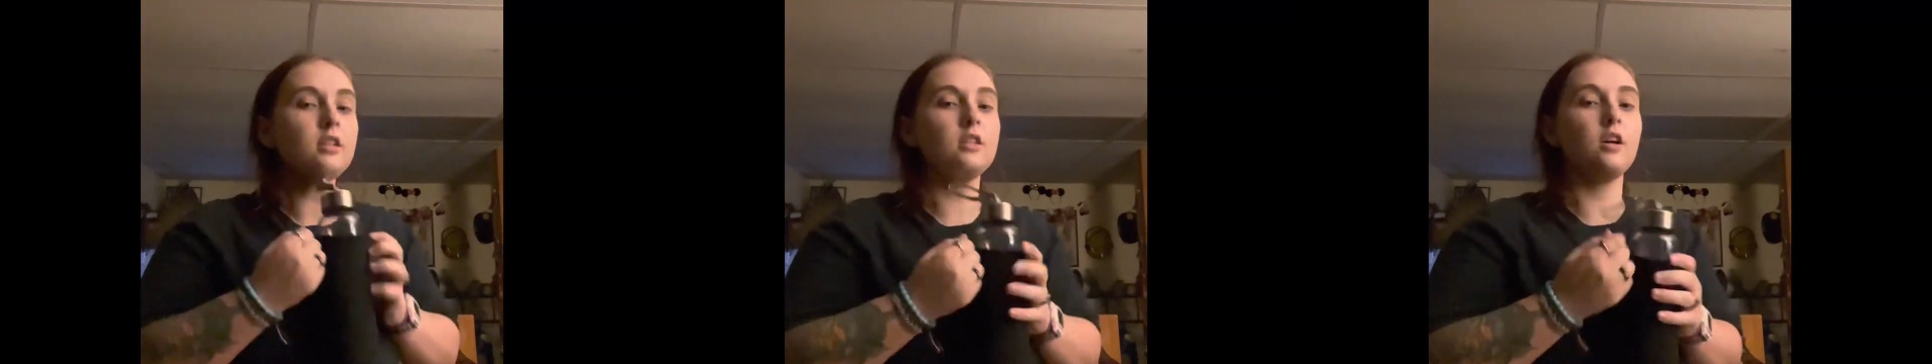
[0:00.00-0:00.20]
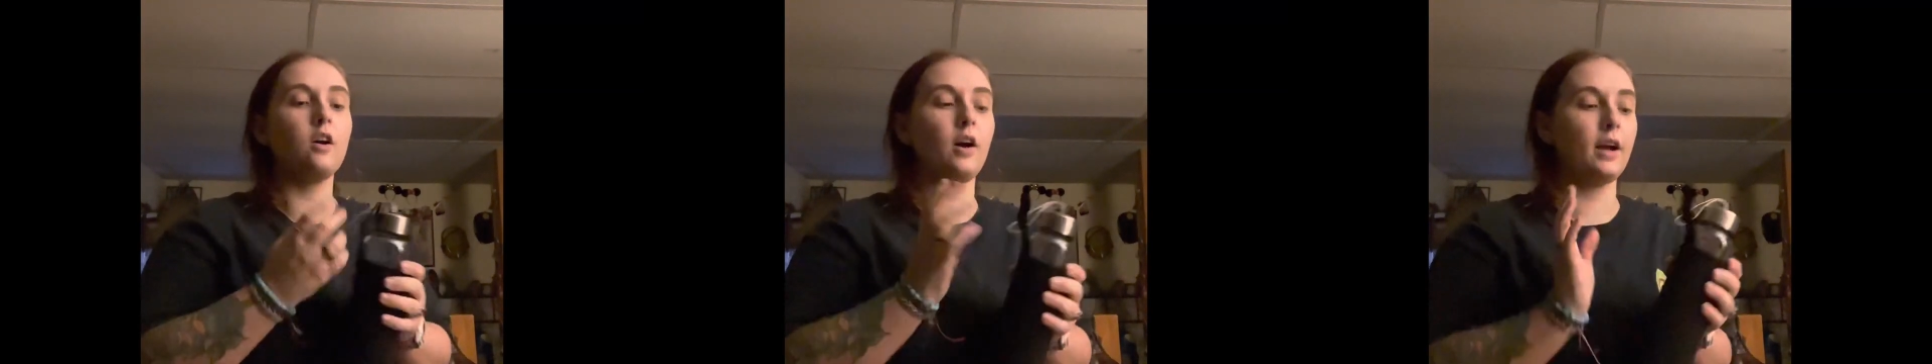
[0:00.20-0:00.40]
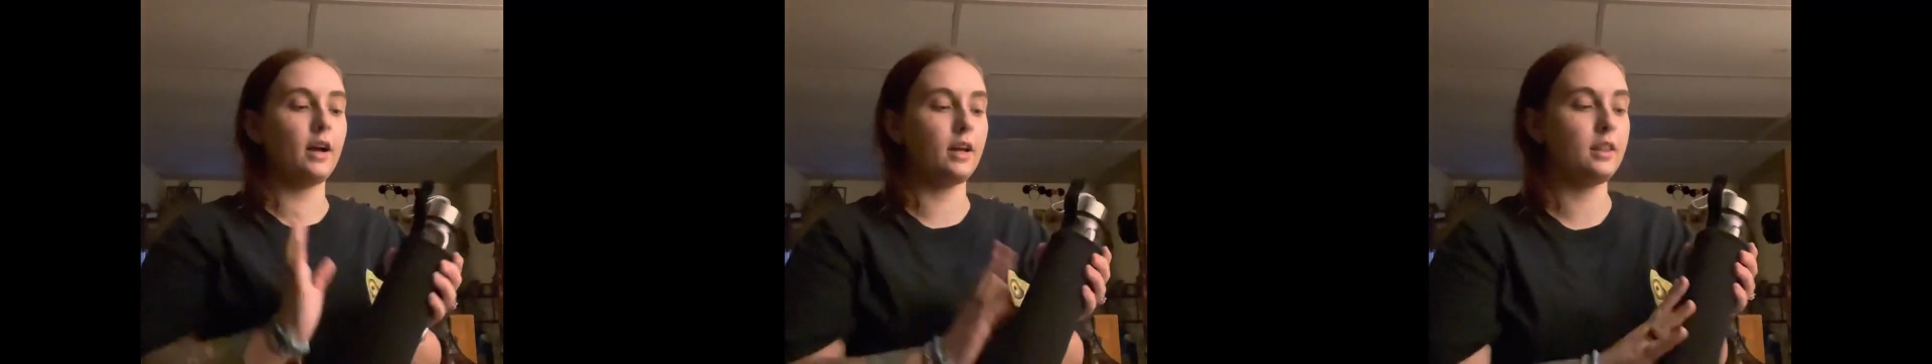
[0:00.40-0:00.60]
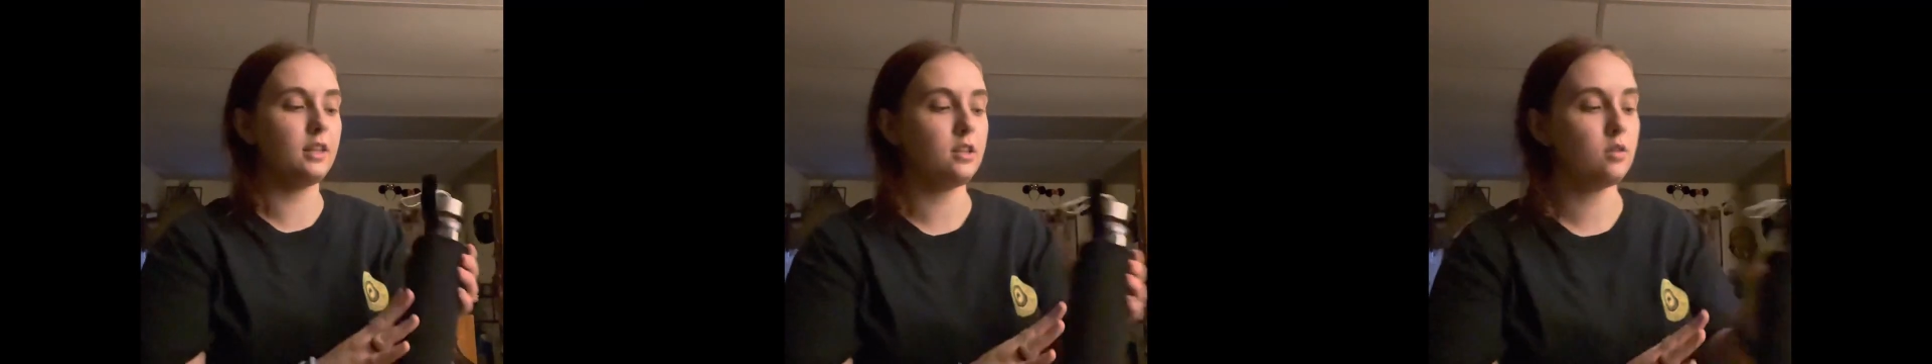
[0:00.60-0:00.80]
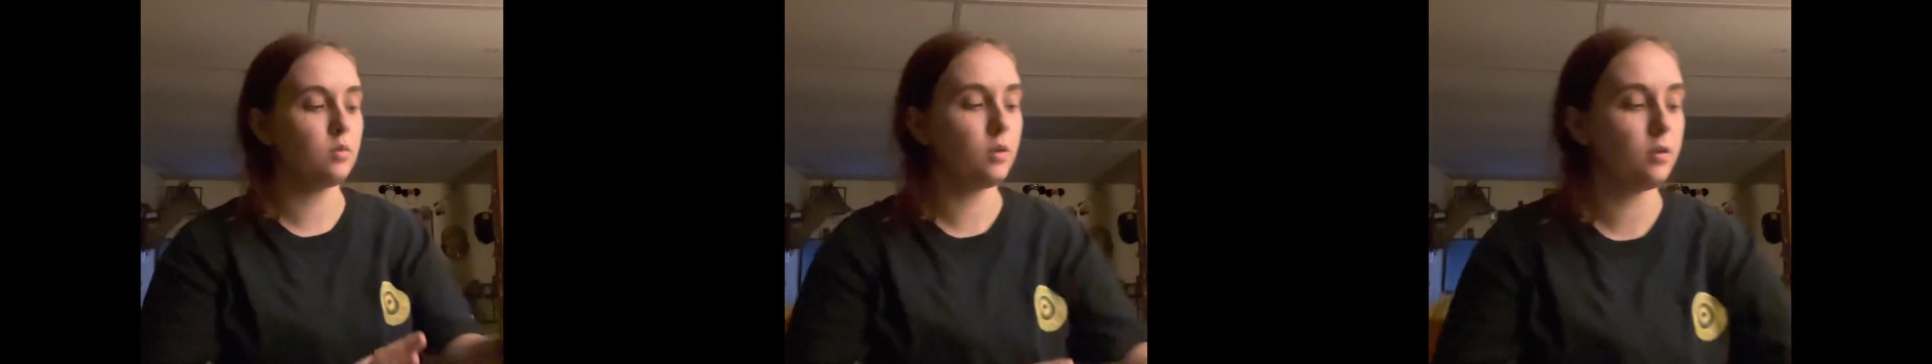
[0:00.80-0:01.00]
So I got
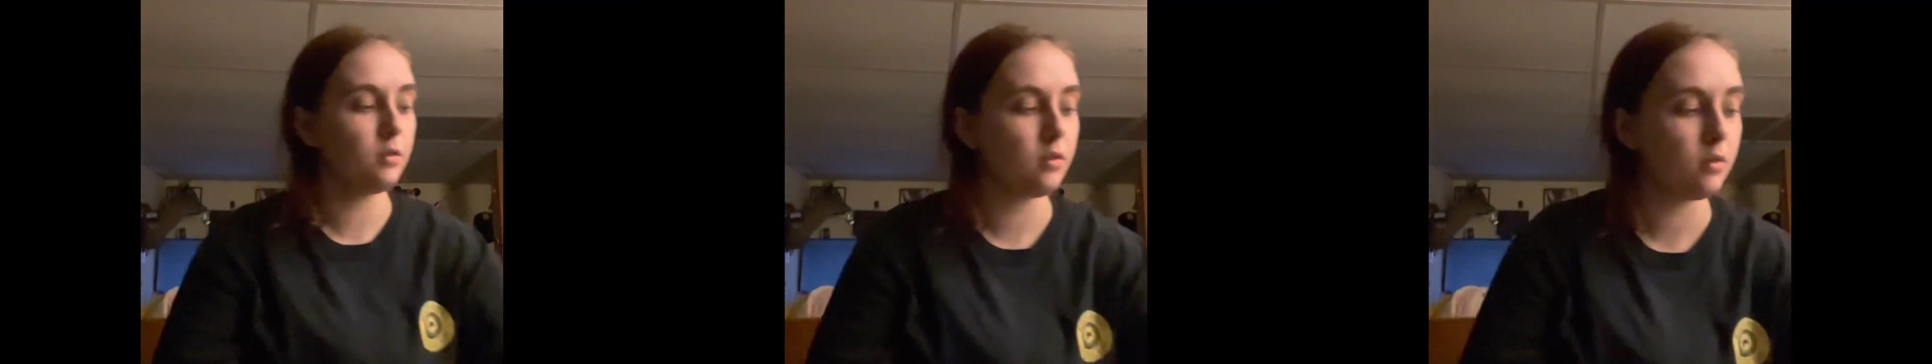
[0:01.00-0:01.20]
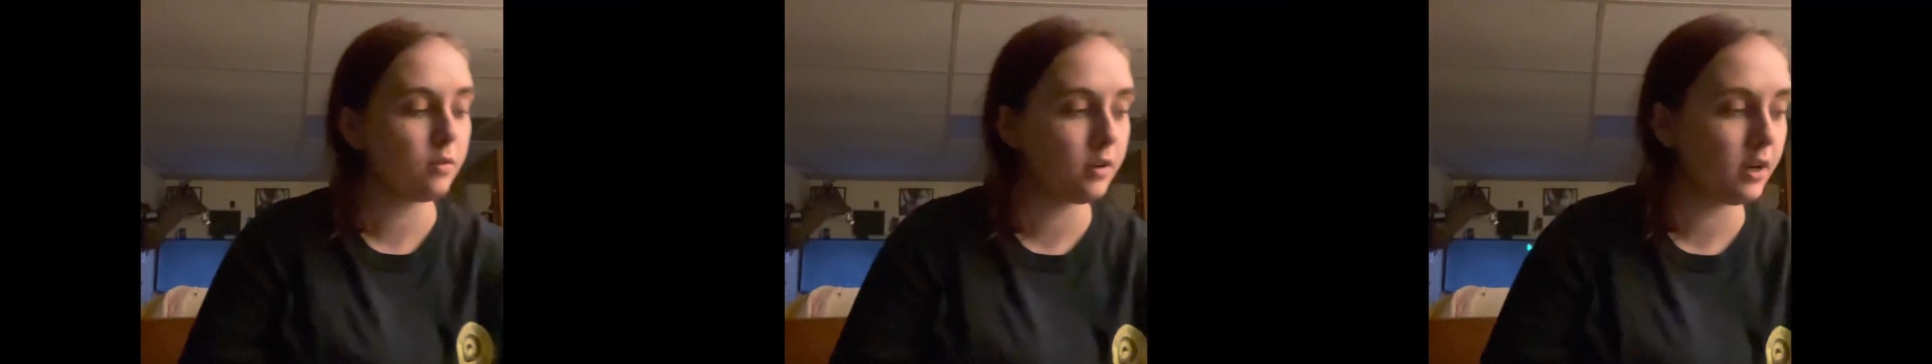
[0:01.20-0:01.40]
this one for